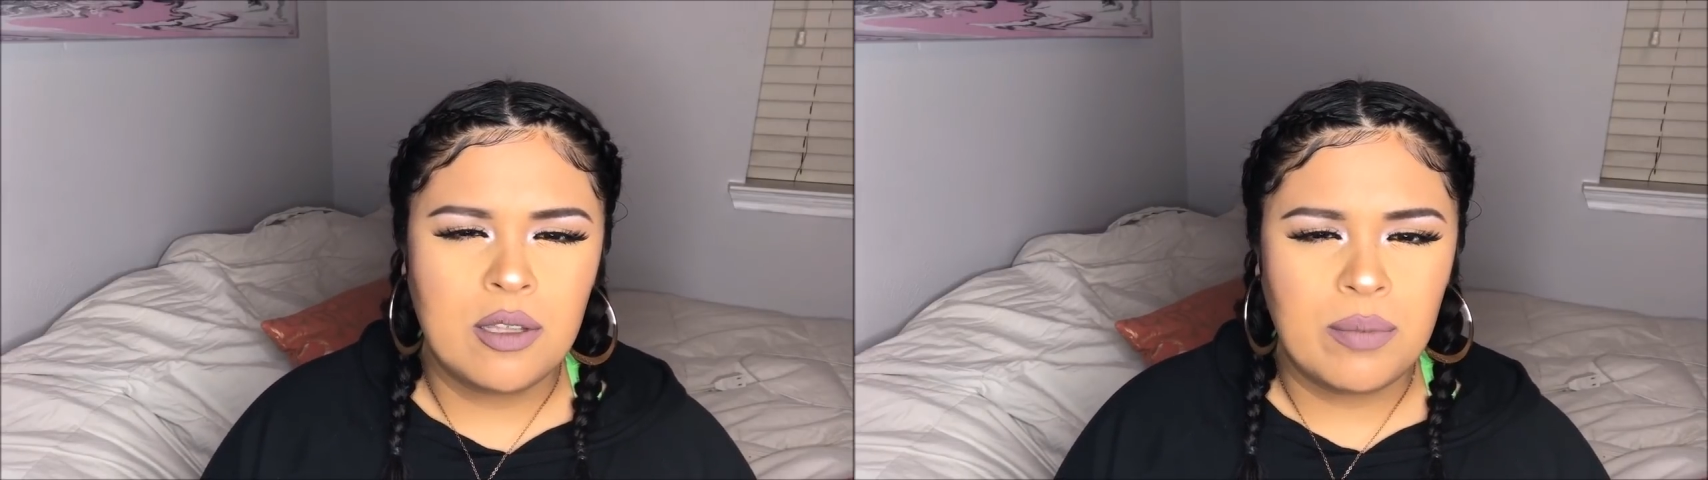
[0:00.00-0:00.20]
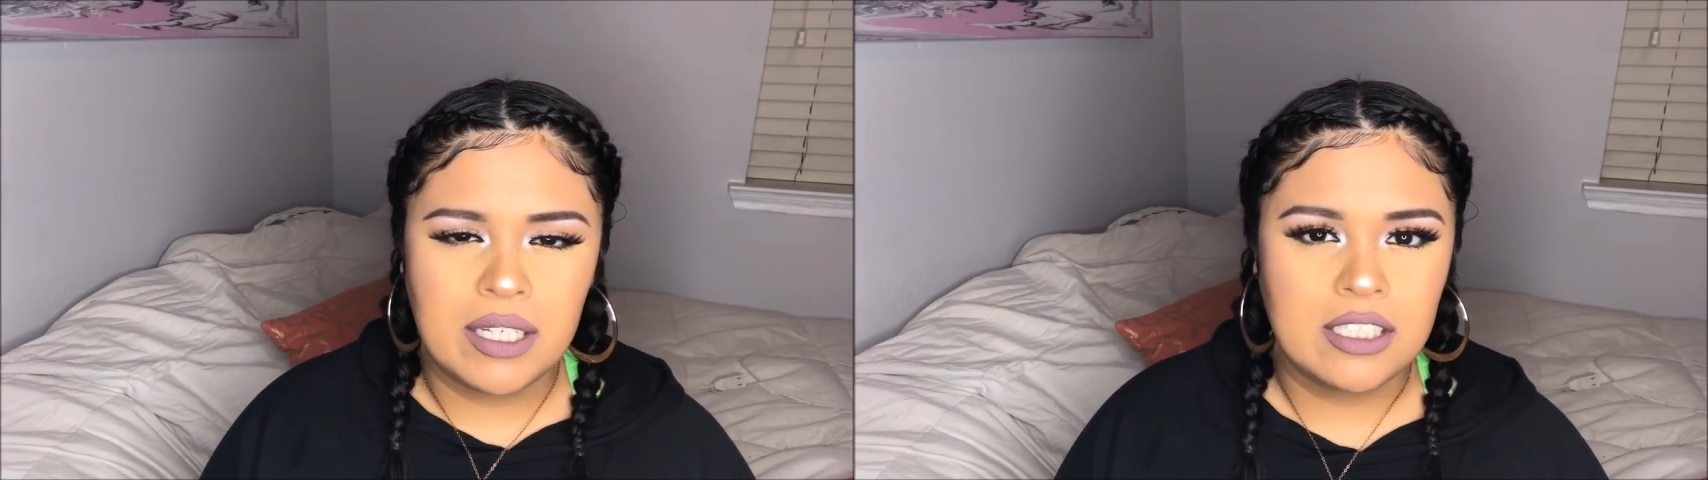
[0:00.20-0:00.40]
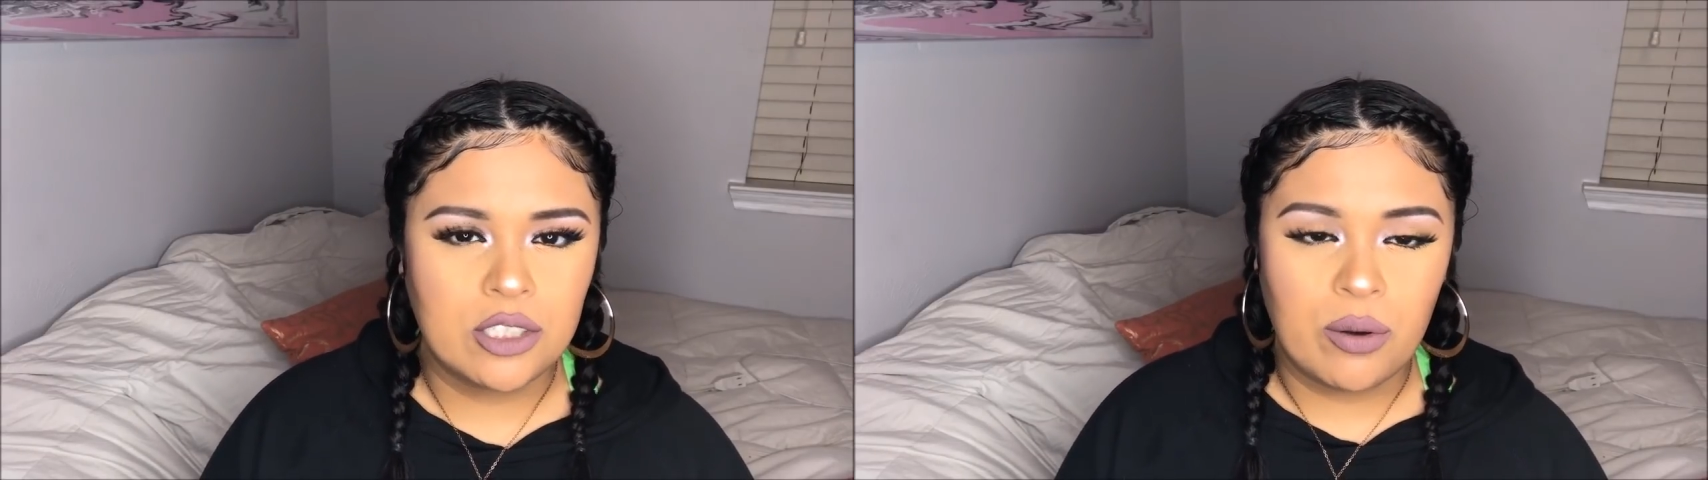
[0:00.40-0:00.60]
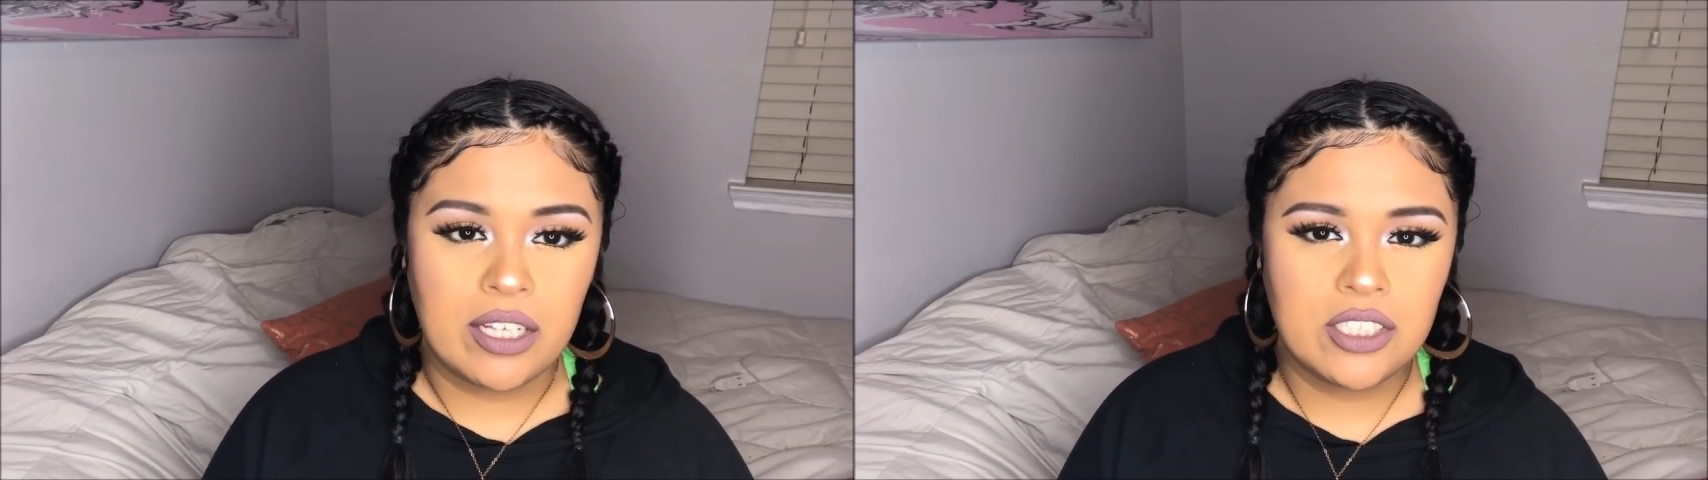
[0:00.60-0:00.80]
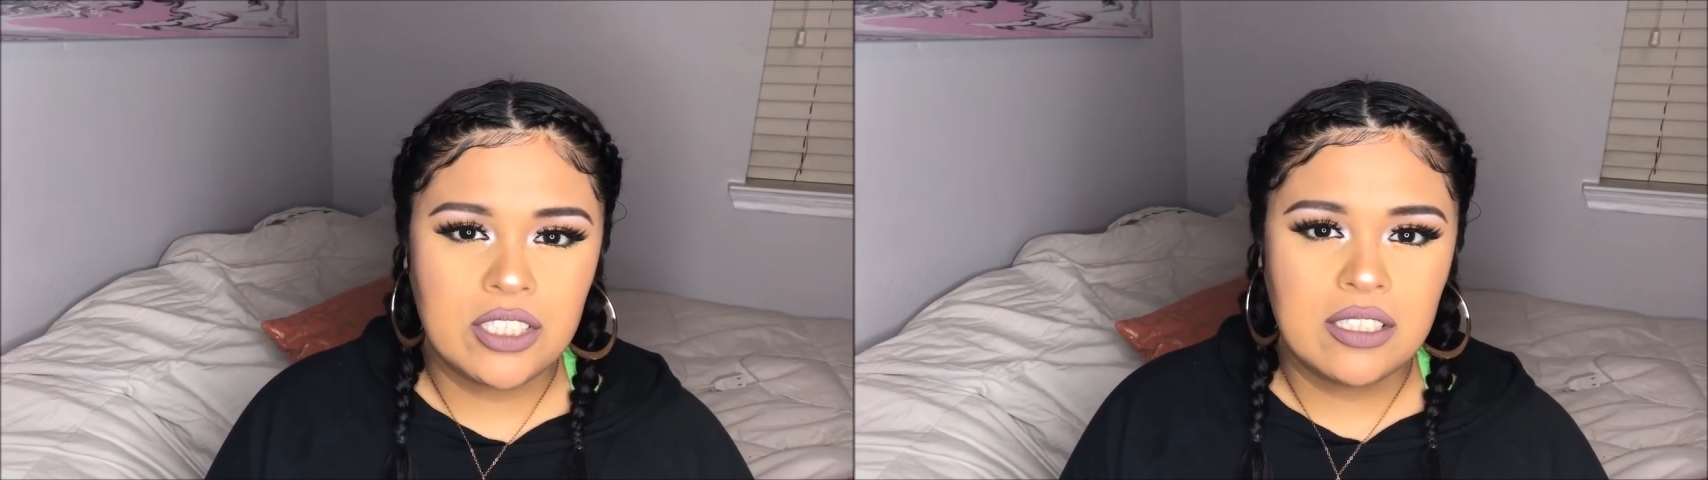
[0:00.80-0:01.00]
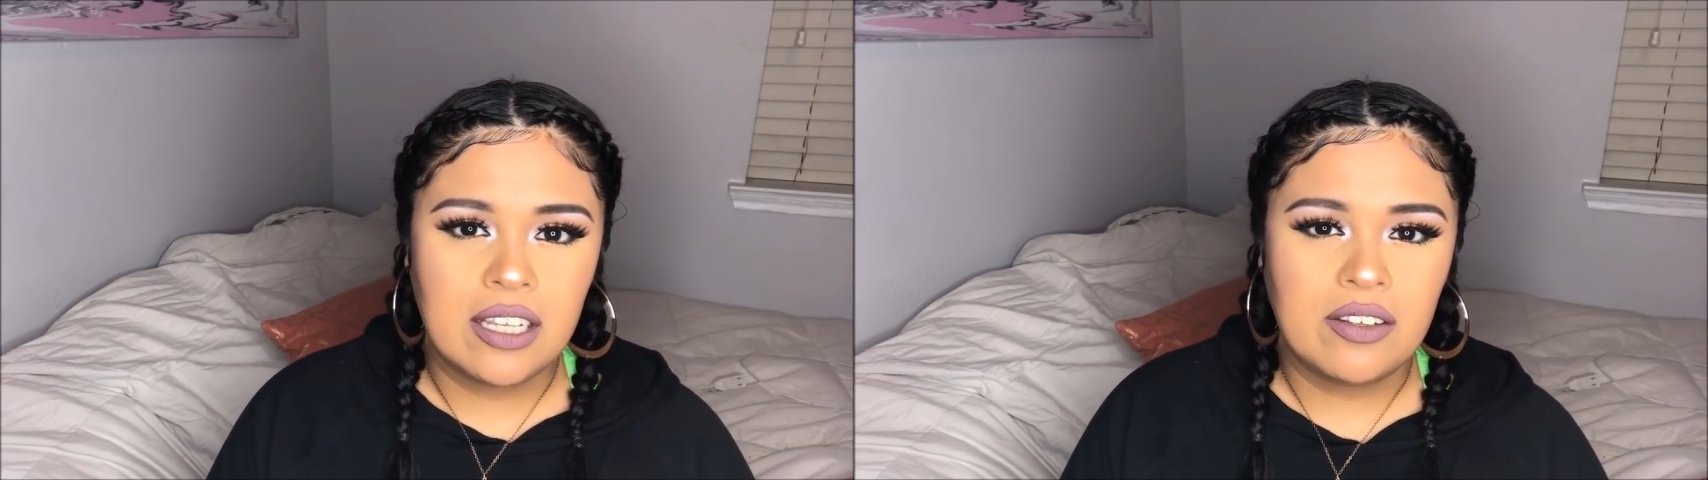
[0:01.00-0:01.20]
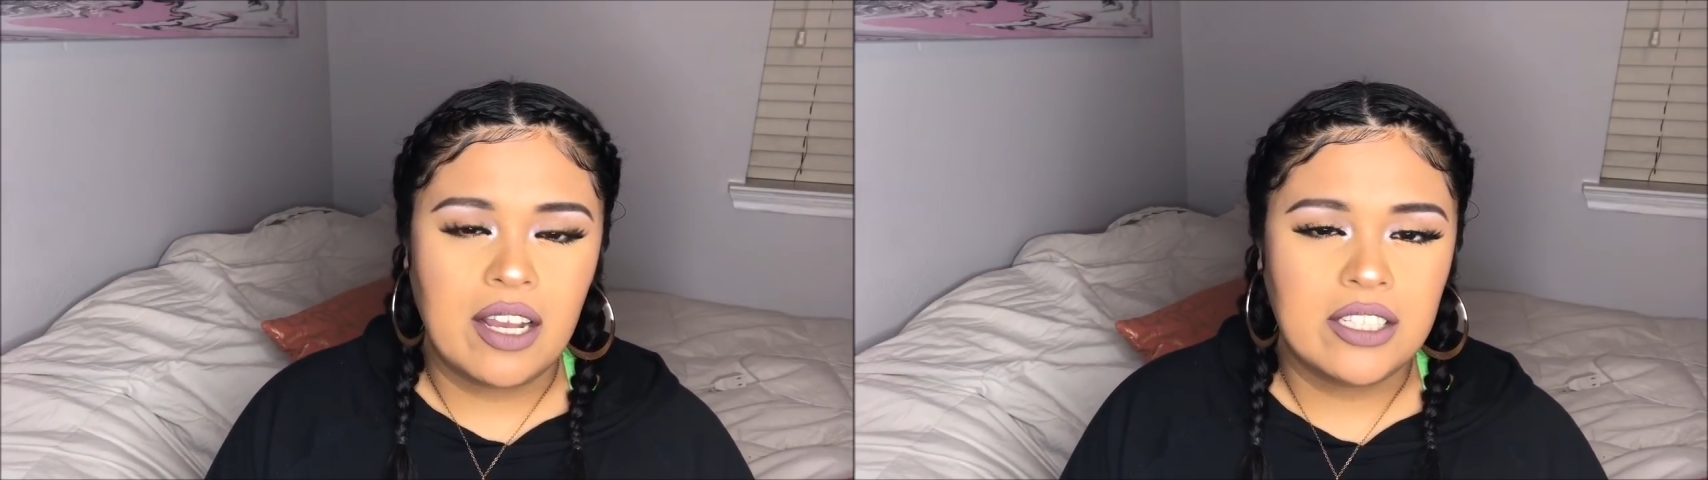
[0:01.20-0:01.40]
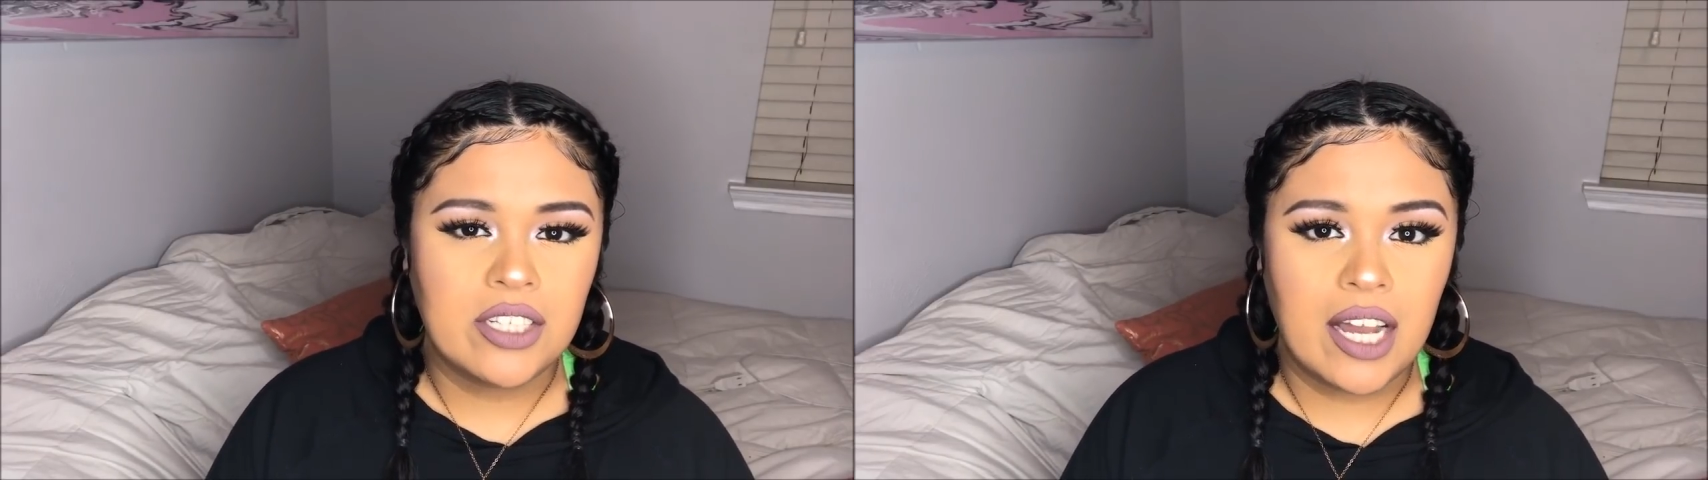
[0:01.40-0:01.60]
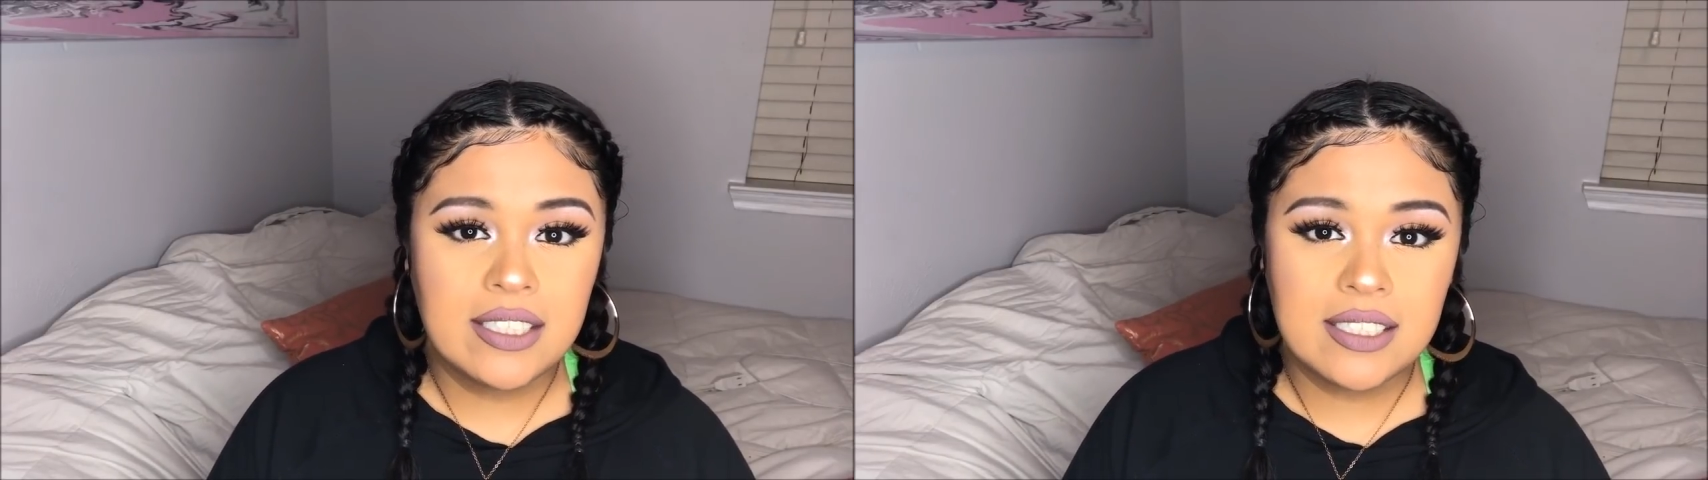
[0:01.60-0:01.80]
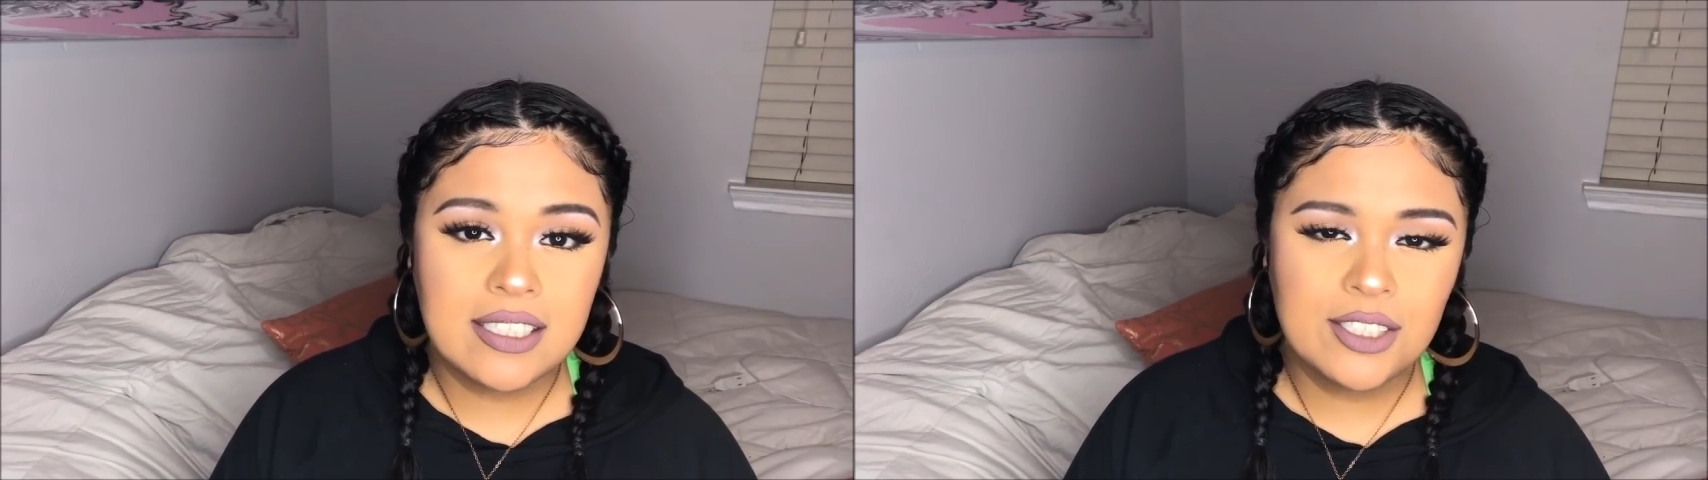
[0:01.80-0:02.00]
the biggest question that you guys are
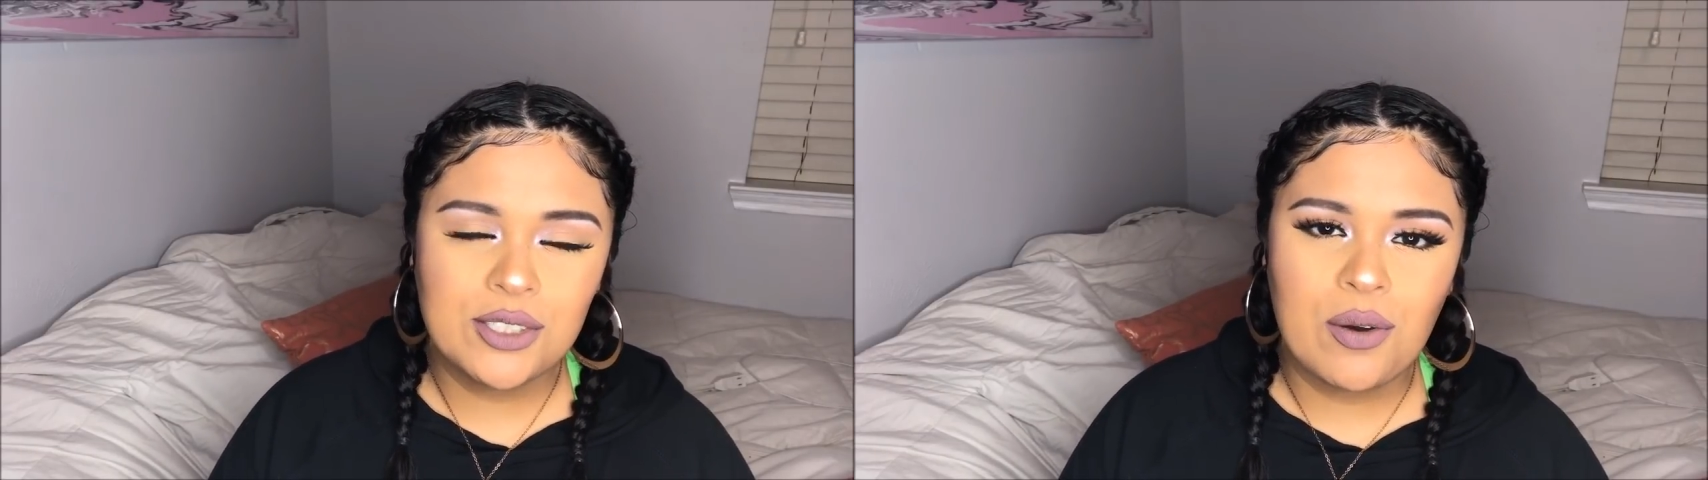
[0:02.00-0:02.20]
asking.